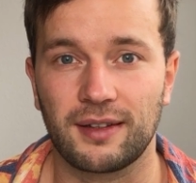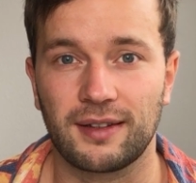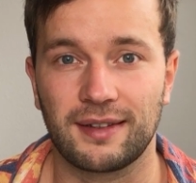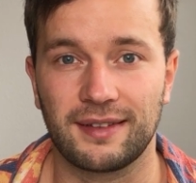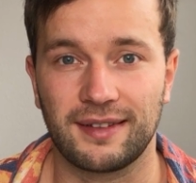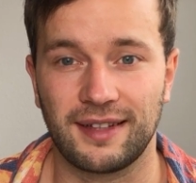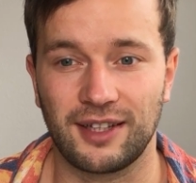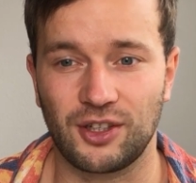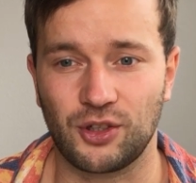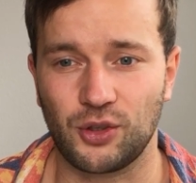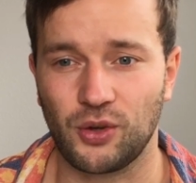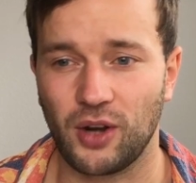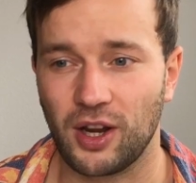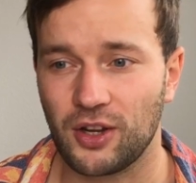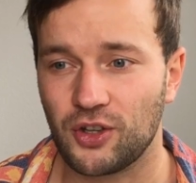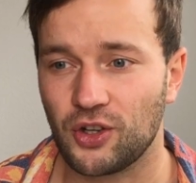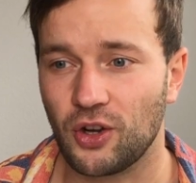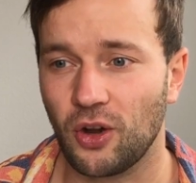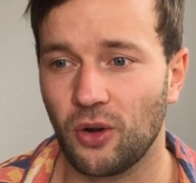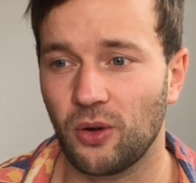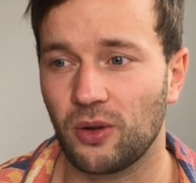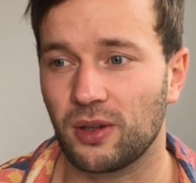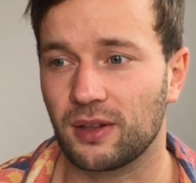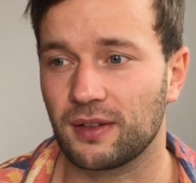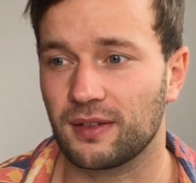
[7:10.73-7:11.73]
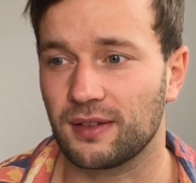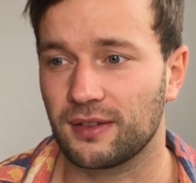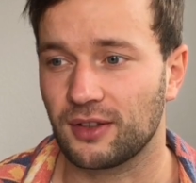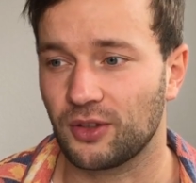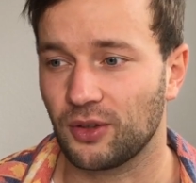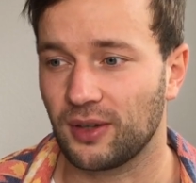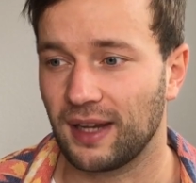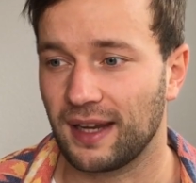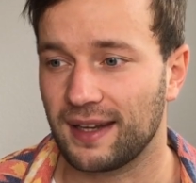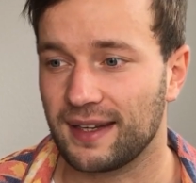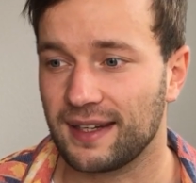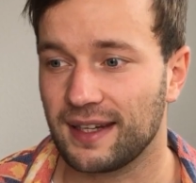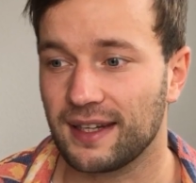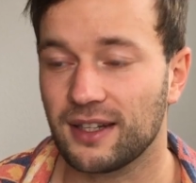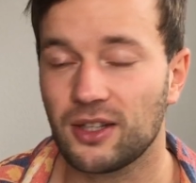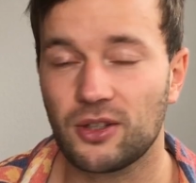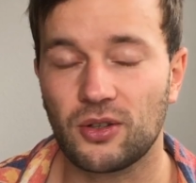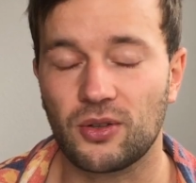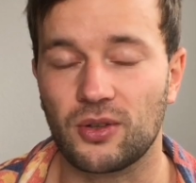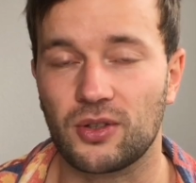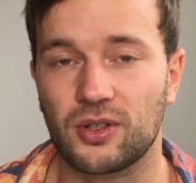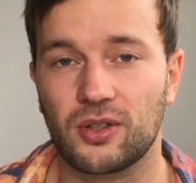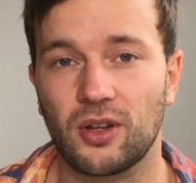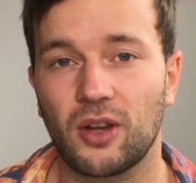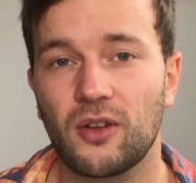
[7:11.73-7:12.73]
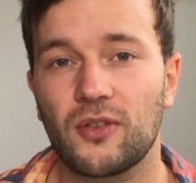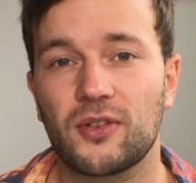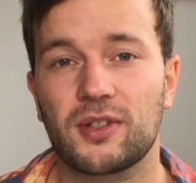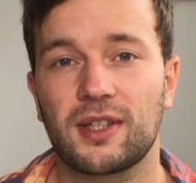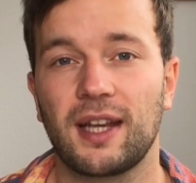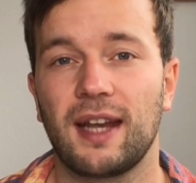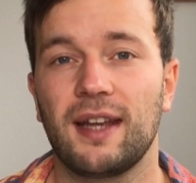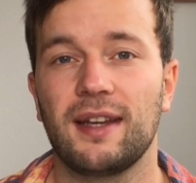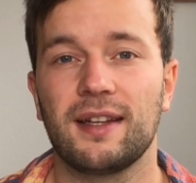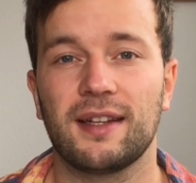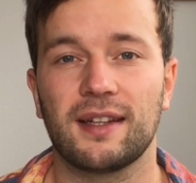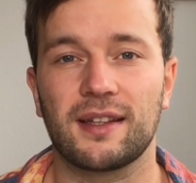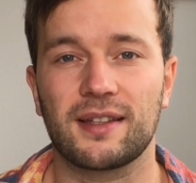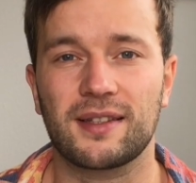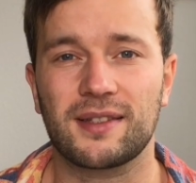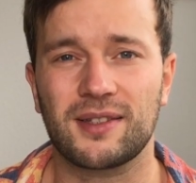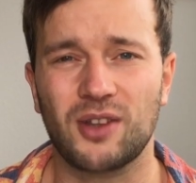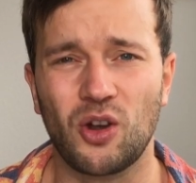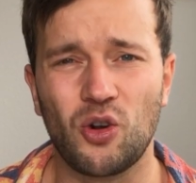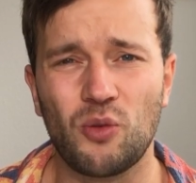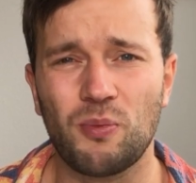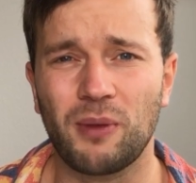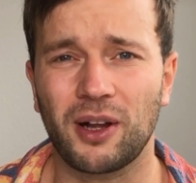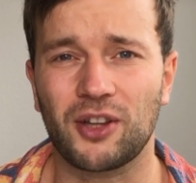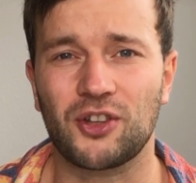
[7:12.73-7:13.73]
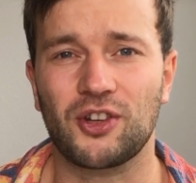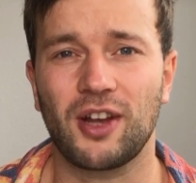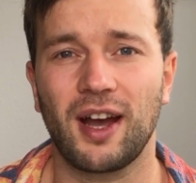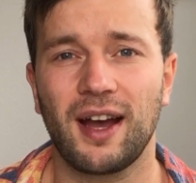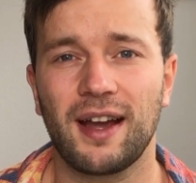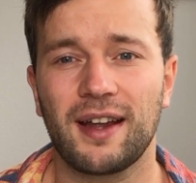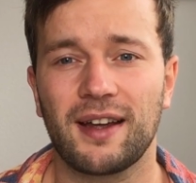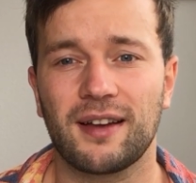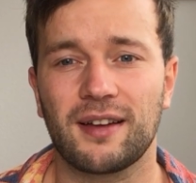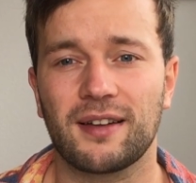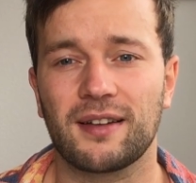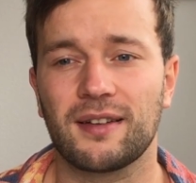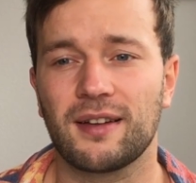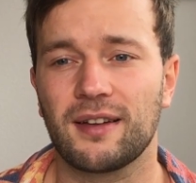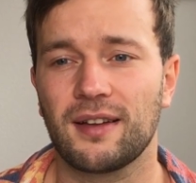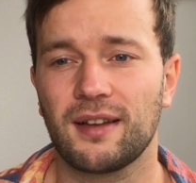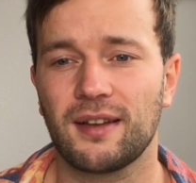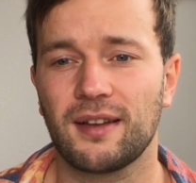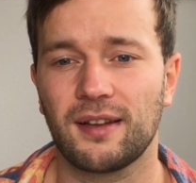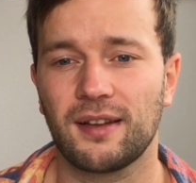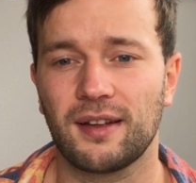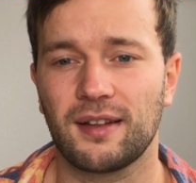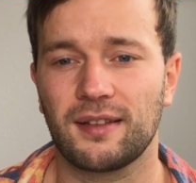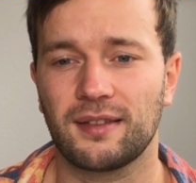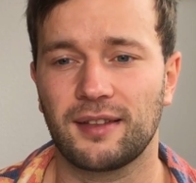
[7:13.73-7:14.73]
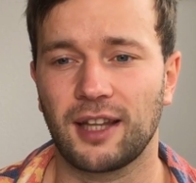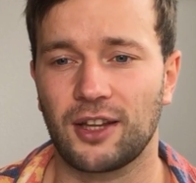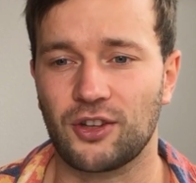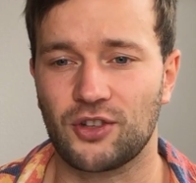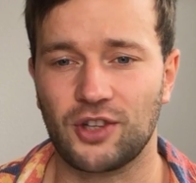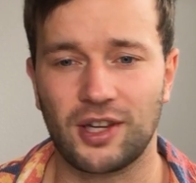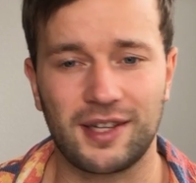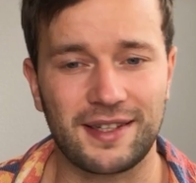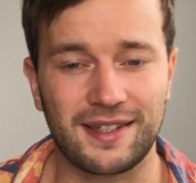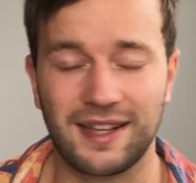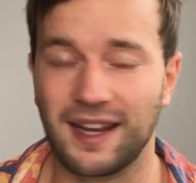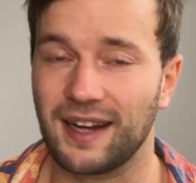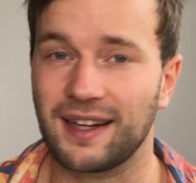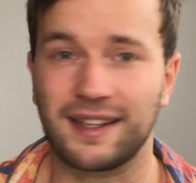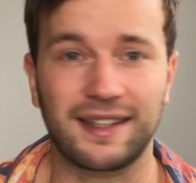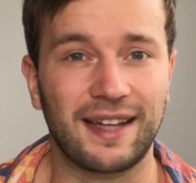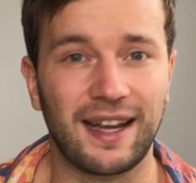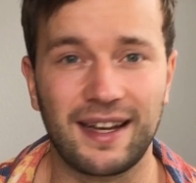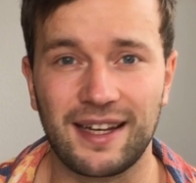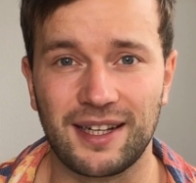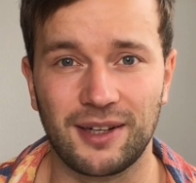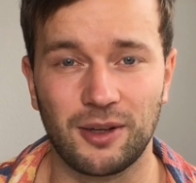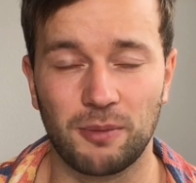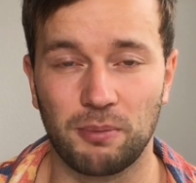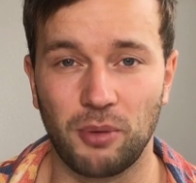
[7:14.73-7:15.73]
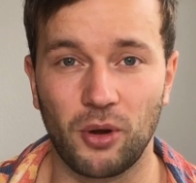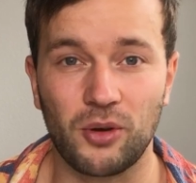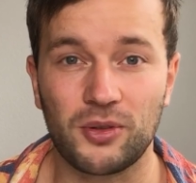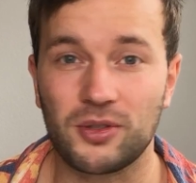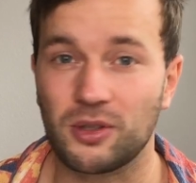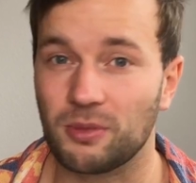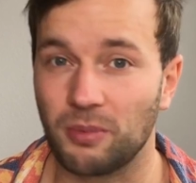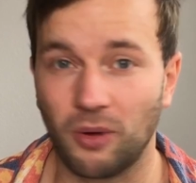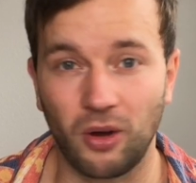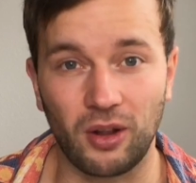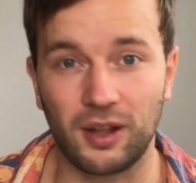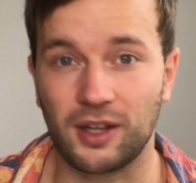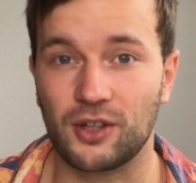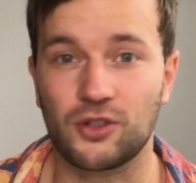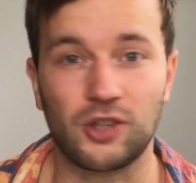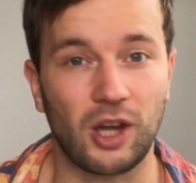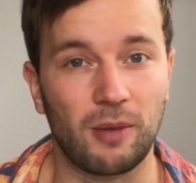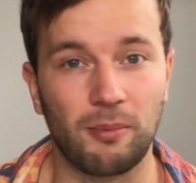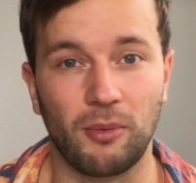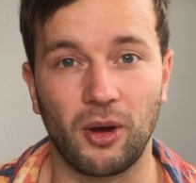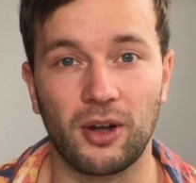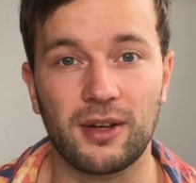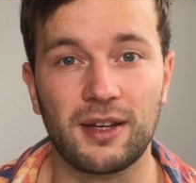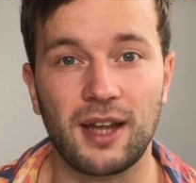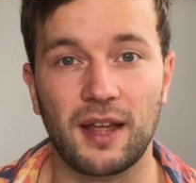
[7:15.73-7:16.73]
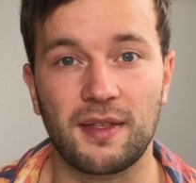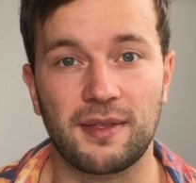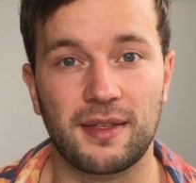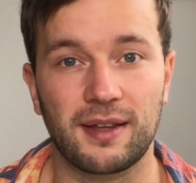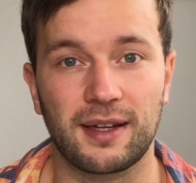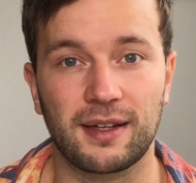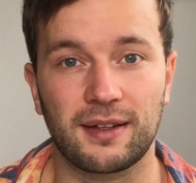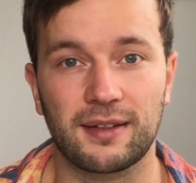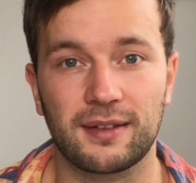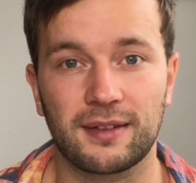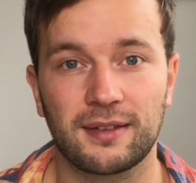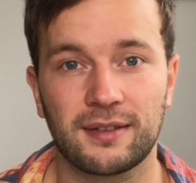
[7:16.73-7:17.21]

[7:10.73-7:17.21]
the threshold to get into surf skating is so much higher than just like getting a Bosu ball and jump on that thing.